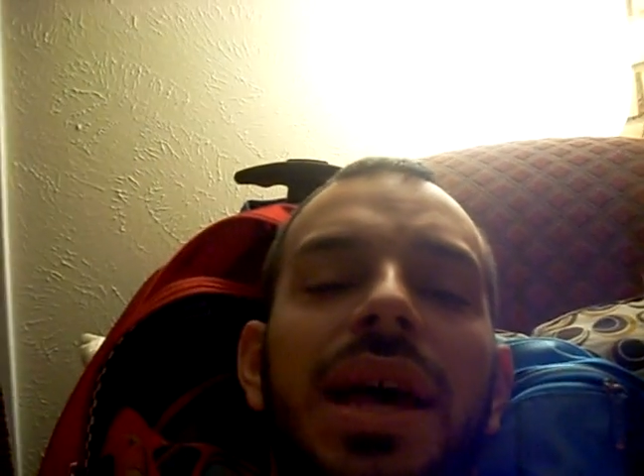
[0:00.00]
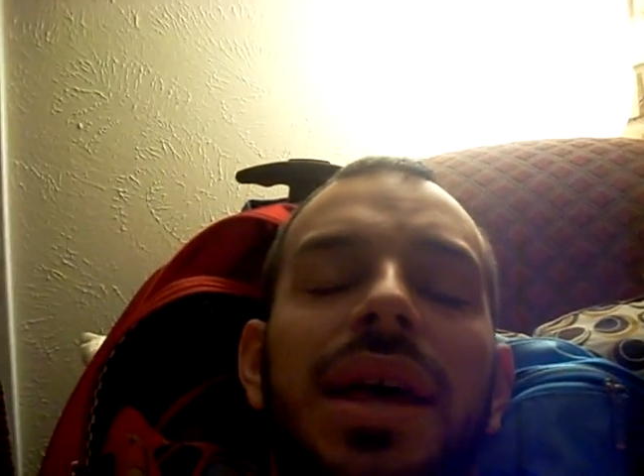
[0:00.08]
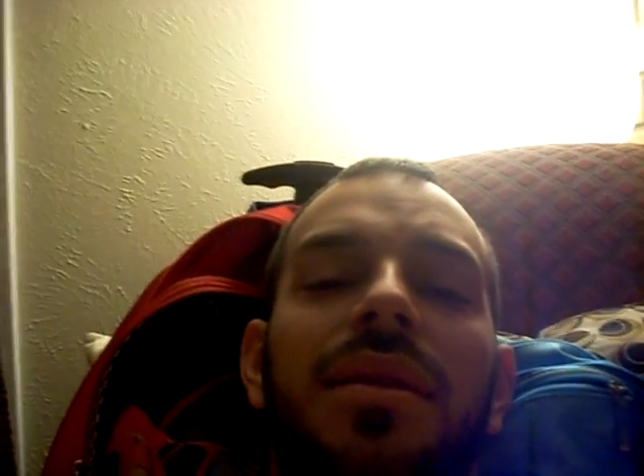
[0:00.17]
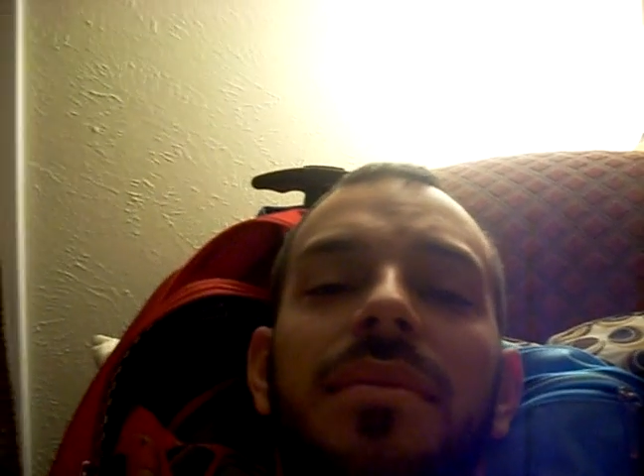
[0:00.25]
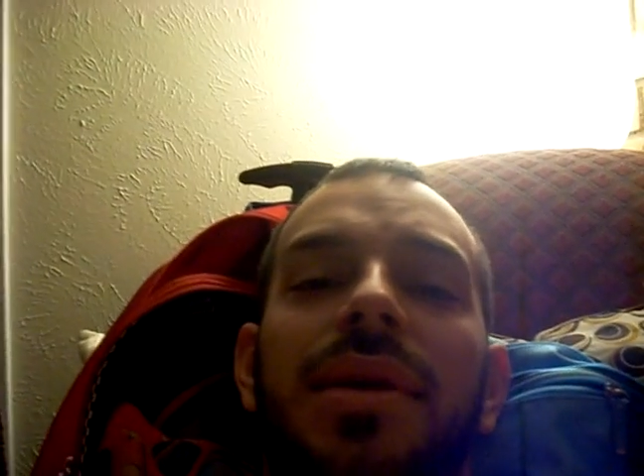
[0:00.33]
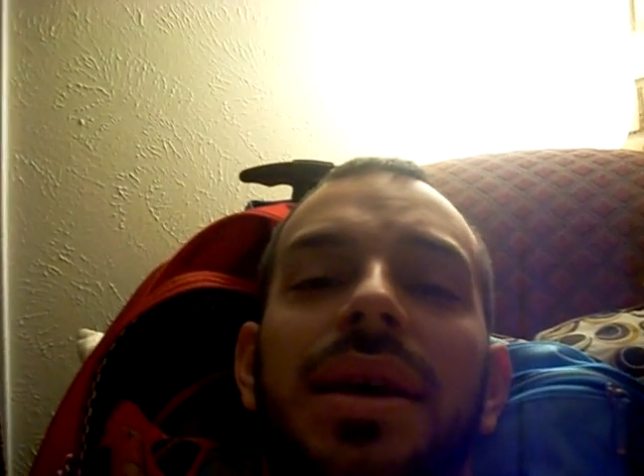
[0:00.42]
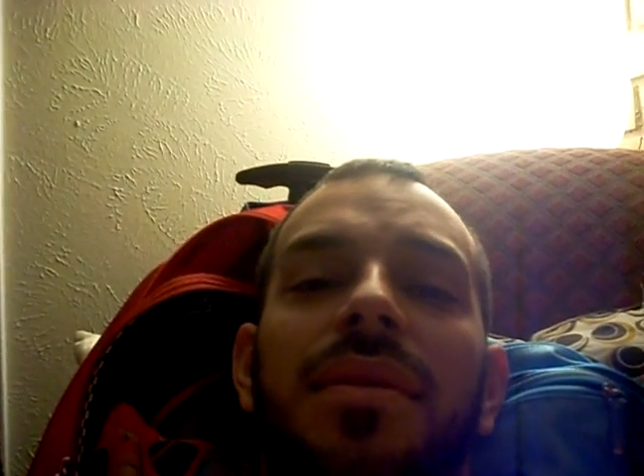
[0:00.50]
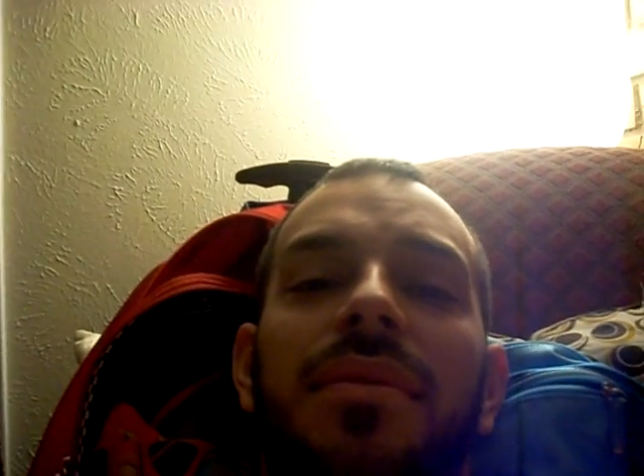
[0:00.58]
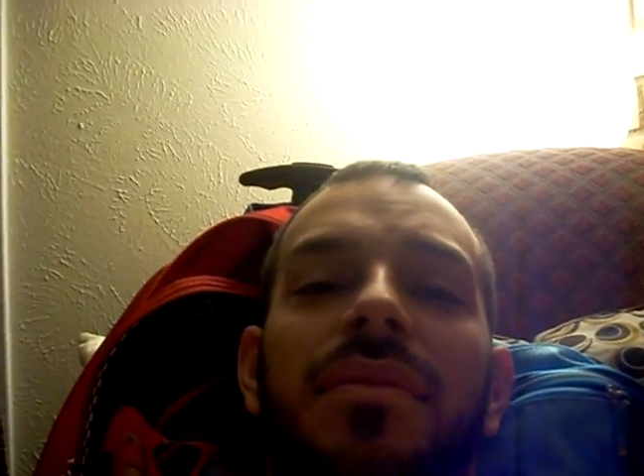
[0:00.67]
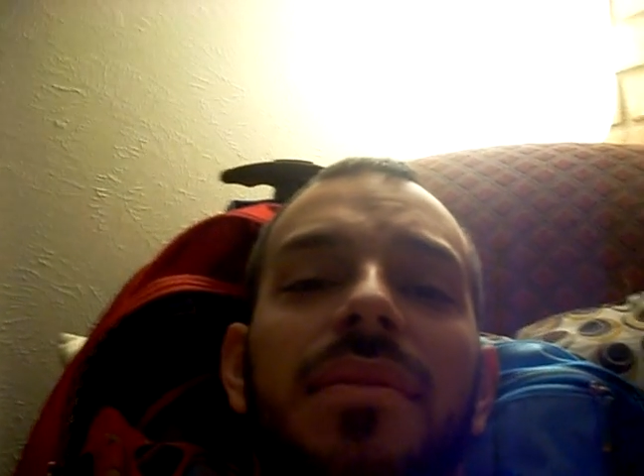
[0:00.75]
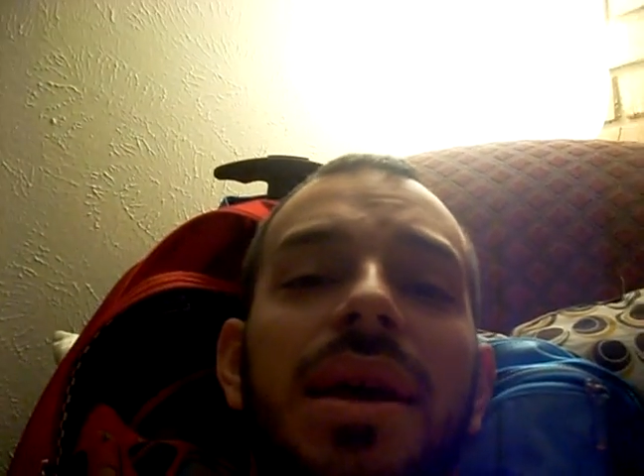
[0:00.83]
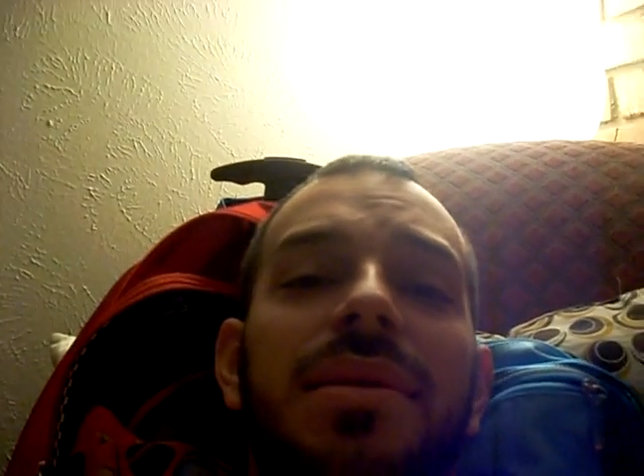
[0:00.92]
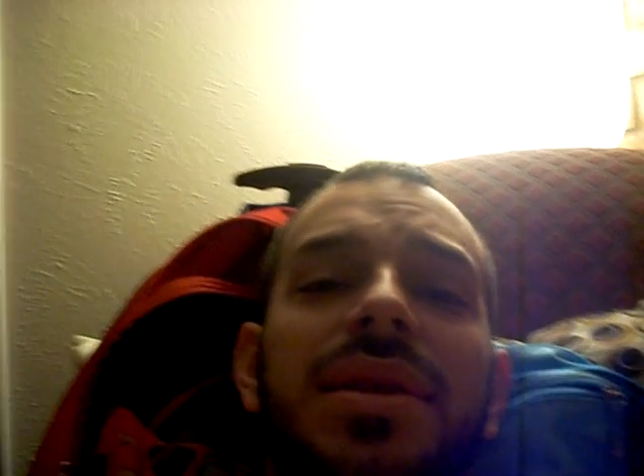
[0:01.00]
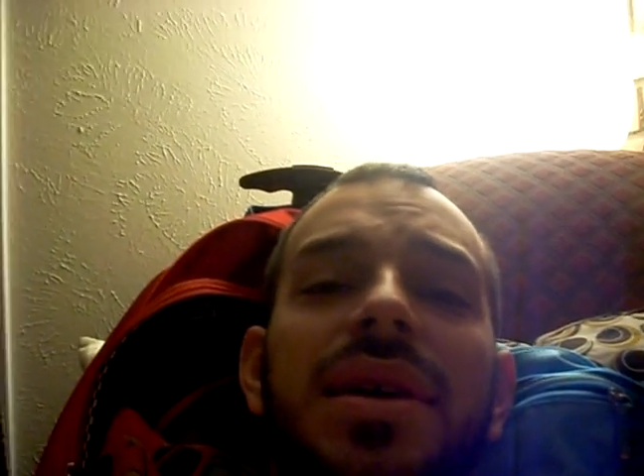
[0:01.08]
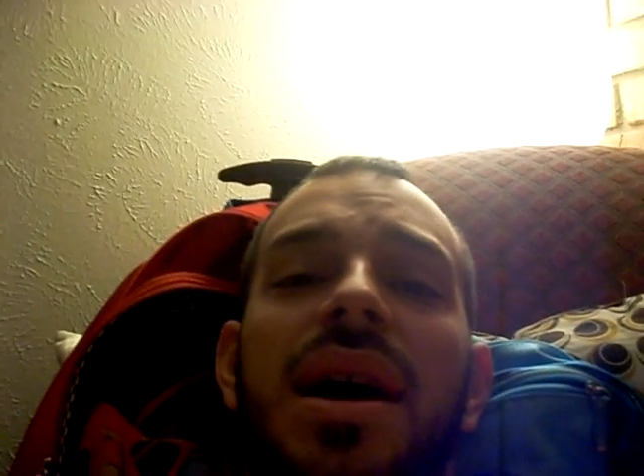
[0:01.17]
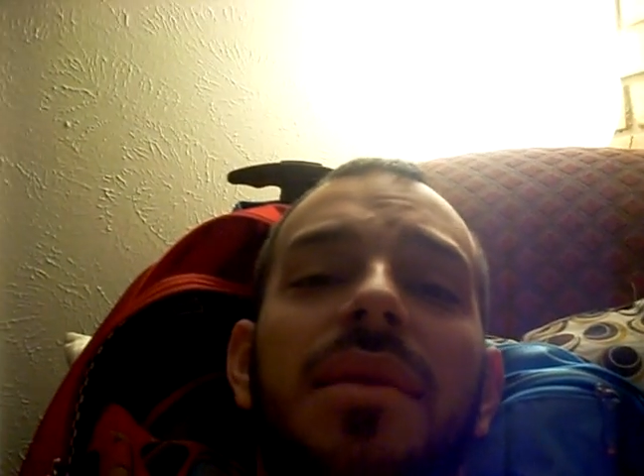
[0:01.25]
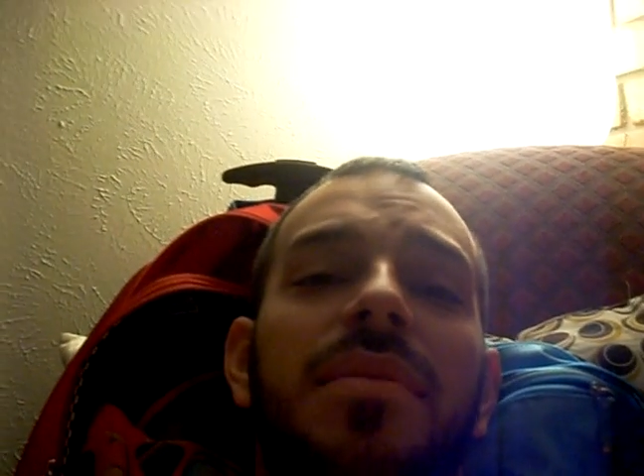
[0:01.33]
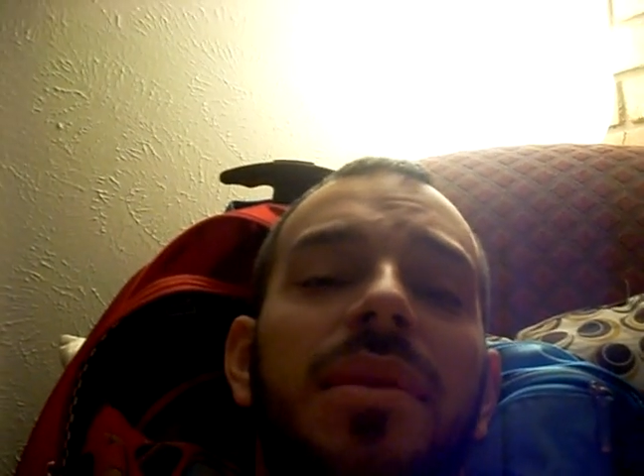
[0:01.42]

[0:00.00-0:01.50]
land them in, maybe tie them